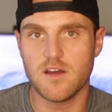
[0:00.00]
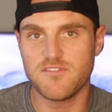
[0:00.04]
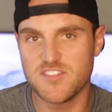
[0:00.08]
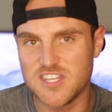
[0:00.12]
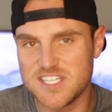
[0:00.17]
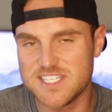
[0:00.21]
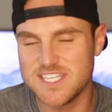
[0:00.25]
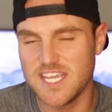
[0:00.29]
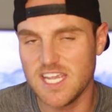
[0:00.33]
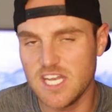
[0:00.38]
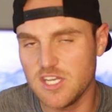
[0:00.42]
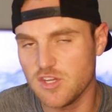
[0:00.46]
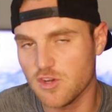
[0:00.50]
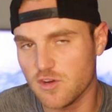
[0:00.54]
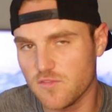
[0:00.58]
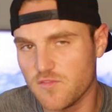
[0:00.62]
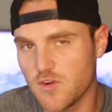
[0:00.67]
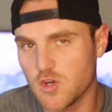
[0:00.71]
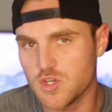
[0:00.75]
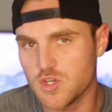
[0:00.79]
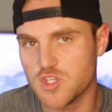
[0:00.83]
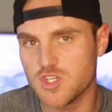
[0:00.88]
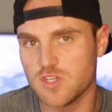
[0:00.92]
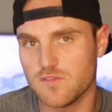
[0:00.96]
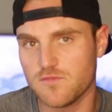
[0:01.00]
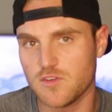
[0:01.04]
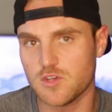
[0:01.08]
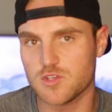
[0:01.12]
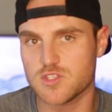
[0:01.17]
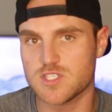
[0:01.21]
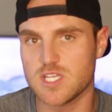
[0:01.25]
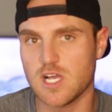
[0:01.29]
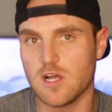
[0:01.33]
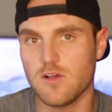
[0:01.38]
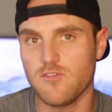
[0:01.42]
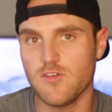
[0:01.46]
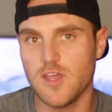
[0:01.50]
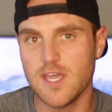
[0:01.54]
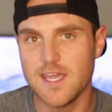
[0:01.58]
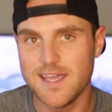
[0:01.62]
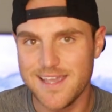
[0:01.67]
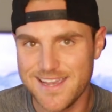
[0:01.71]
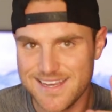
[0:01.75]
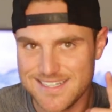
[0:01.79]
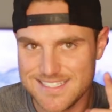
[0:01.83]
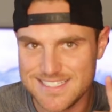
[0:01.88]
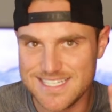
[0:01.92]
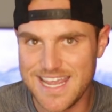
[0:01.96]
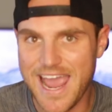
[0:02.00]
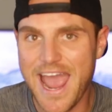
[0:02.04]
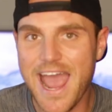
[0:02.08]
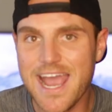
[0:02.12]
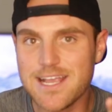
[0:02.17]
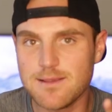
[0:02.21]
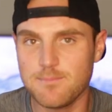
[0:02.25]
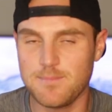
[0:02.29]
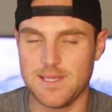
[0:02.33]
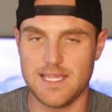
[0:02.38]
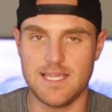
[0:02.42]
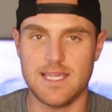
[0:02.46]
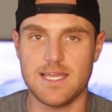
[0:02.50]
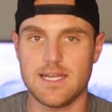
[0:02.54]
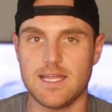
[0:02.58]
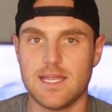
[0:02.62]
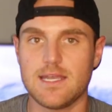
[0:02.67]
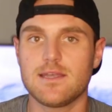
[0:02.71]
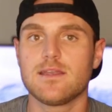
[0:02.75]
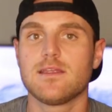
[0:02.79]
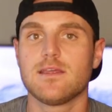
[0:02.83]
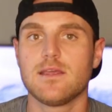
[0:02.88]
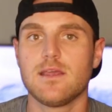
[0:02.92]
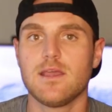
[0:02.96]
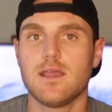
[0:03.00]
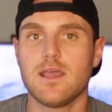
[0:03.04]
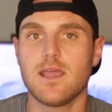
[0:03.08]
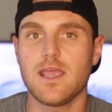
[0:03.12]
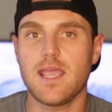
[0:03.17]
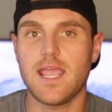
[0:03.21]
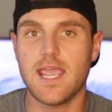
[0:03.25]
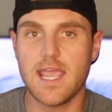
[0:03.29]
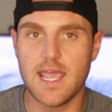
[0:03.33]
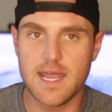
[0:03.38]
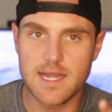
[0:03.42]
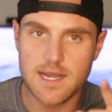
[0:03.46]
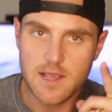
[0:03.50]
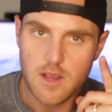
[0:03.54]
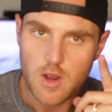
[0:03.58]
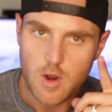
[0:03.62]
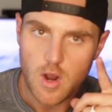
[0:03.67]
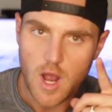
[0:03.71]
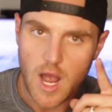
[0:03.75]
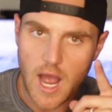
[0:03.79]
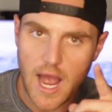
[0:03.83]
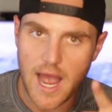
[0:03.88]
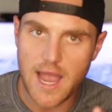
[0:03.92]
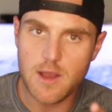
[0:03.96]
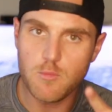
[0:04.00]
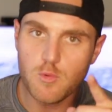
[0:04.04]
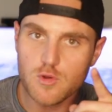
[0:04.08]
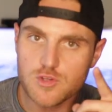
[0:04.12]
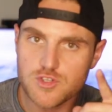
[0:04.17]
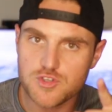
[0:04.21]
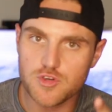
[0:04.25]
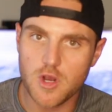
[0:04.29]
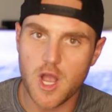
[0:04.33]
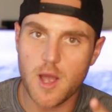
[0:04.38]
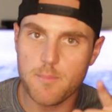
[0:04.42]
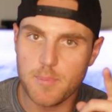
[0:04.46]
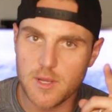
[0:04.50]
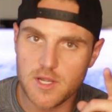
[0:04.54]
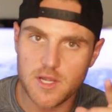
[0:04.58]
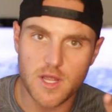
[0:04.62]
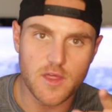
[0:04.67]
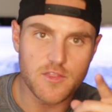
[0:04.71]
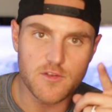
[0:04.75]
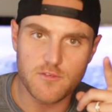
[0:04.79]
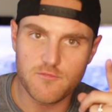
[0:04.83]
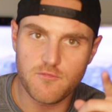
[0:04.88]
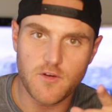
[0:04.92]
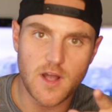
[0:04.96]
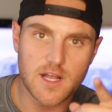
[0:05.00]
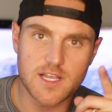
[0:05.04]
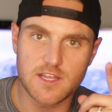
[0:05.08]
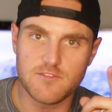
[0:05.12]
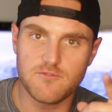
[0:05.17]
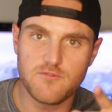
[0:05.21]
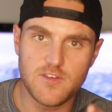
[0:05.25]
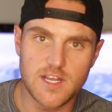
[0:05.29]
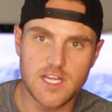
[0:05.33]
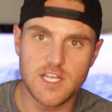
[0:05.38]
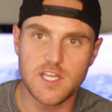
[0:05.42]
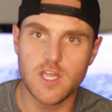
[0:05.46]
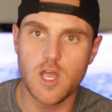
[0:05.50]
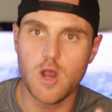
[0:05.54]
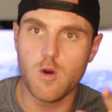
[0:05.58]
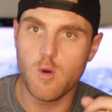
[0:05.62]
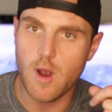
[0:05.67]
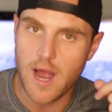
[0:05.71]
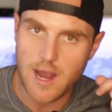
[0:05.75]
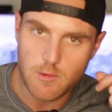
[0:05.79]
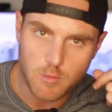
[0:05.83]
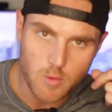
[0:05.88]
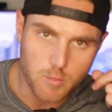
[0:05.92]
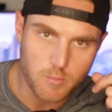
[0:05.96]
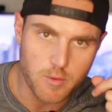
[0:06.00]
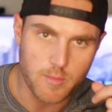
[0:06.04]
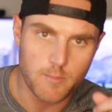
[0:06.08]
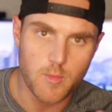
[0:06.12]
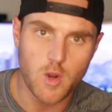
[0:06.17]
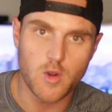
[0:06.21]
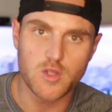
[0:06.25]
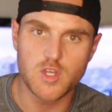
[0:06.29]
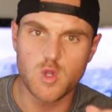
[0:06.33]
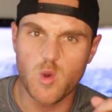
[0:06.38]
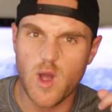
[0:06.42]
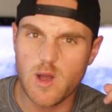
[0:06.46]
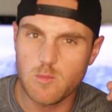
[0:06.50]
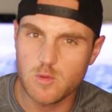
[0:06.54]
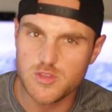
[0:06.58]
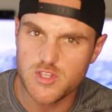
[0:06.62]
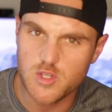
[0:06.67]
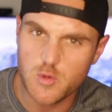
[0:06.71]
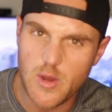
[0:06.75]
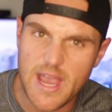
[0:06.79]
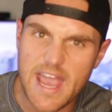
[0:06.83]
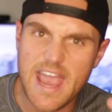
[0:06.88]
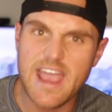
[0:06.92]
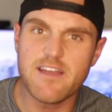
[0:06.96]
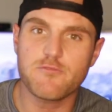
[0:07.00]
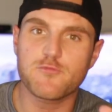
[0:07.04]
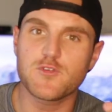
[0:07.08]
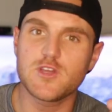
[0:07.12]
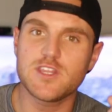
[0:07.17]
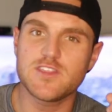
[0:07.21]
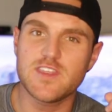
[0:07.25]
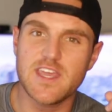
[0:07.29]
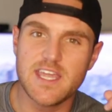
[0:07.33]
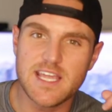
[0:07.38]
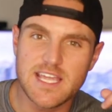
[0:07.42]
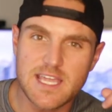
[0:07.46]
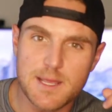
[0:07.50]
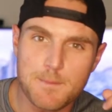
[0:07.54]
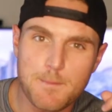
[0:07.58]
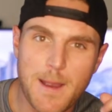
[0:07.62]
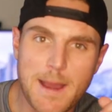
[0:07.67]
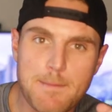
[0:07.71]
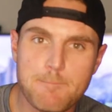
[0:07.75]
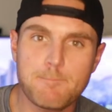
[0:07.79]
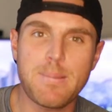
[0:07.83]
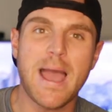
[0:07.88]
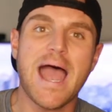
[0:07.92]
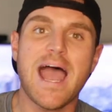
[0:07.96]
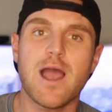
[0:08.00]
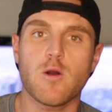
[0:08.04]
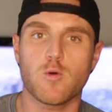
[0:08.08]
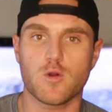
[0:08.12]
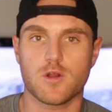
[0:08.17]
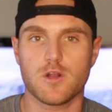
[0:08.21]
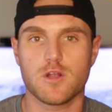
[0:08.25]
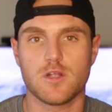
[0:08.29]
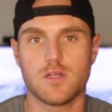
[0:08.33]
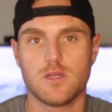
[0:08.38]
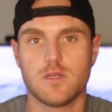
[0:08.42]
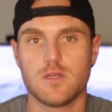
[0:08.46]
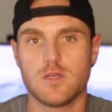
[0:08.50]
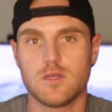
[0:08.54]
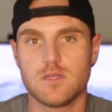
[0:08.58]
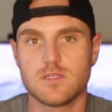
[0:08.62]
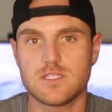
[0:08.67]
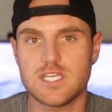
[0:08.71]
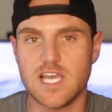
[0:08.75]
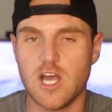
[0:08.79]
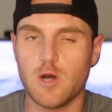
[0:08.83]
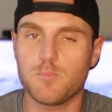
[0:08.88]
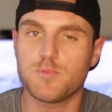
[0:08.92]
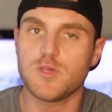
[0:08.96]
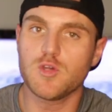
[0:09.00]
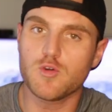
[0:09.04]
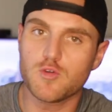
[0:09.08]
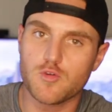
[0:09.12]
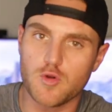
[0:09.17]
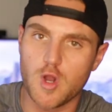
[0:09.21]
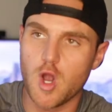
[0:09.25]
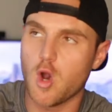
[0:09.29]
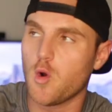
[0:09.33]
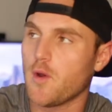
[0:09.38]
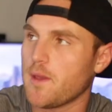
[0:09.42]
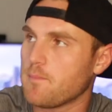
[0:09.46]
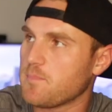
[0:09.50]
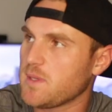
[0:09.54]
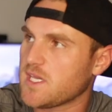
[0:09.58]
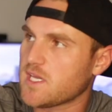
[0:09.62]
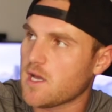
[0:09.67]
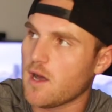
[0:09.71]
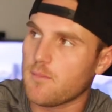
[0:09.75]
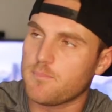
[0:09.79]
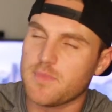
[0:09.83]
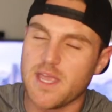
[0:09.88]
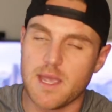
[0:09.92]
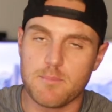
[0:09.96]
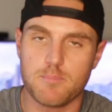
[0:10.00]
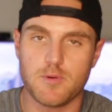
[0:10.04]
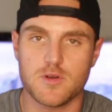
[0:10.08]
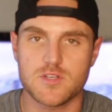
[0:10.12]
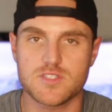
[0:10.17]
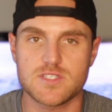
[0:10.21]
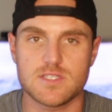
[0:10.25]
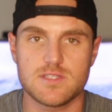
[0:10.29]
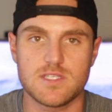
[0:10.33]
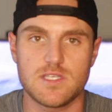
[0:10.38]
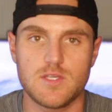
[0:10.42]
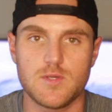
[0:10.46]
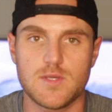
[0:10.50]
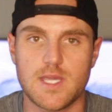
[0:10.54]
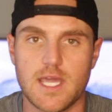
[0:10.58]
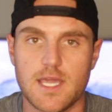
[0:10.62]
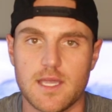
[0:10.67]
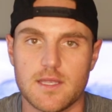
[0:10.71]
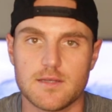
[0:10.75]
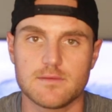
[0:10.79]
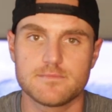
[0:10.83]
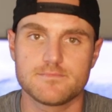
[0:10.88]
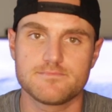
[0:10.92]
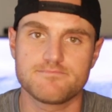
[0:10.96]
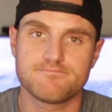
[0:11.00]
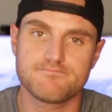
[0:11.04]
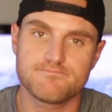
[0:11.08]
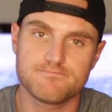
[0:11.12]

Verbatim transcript: of the ten-year version of yourself and tag me in it, and I will drop another video. I will promote you. I will do everything in my power to help you grow and become that person that you can.